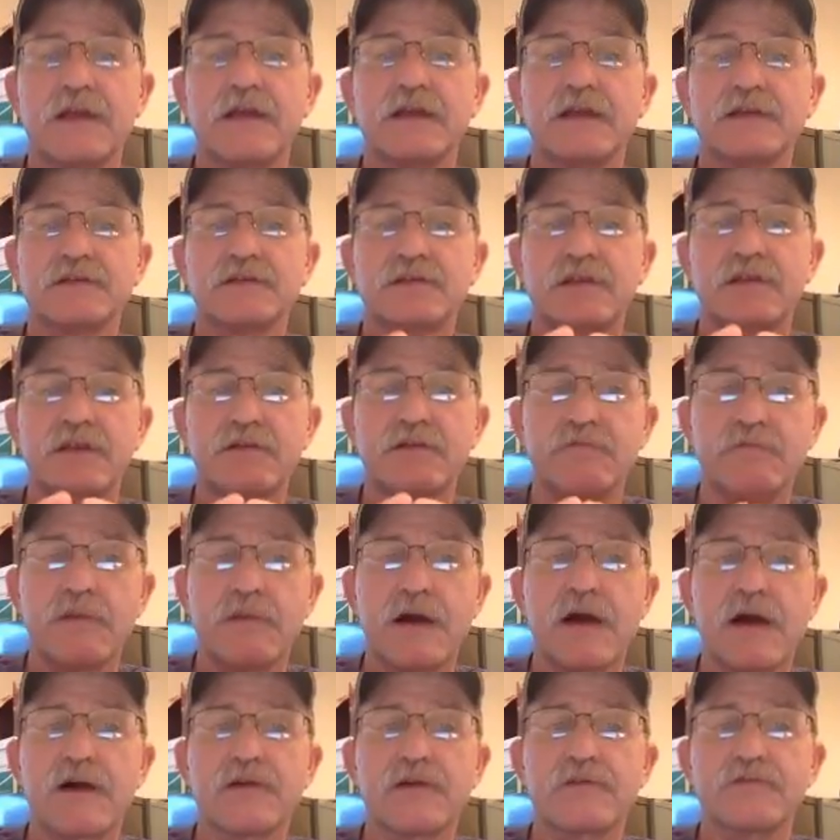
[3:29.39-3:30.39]
is the
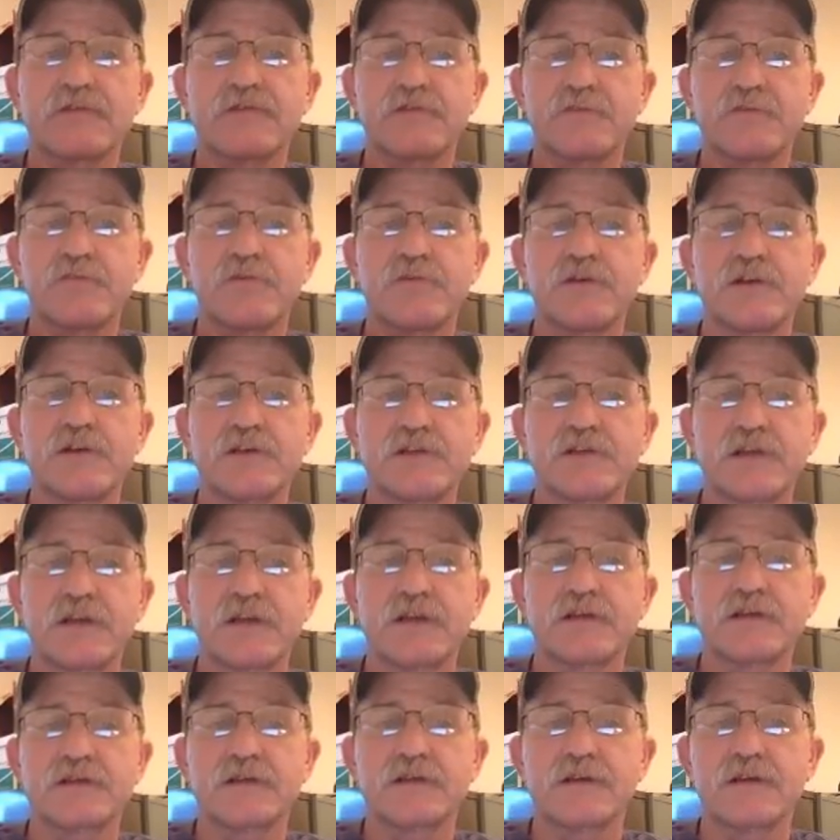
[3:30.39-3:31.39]
amount of
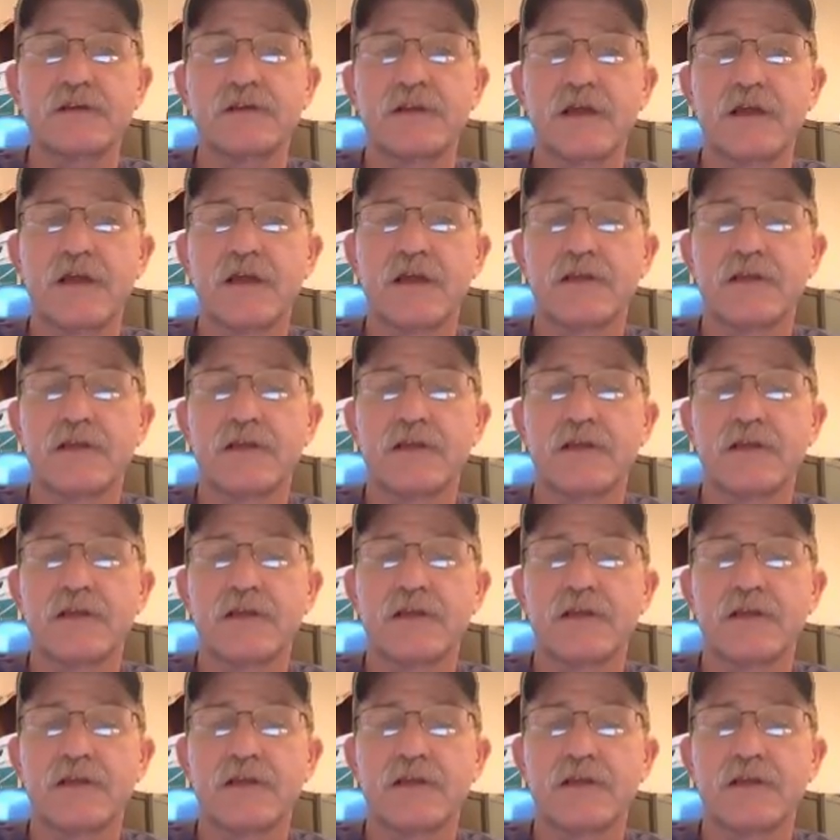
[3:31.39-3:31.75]
depreciation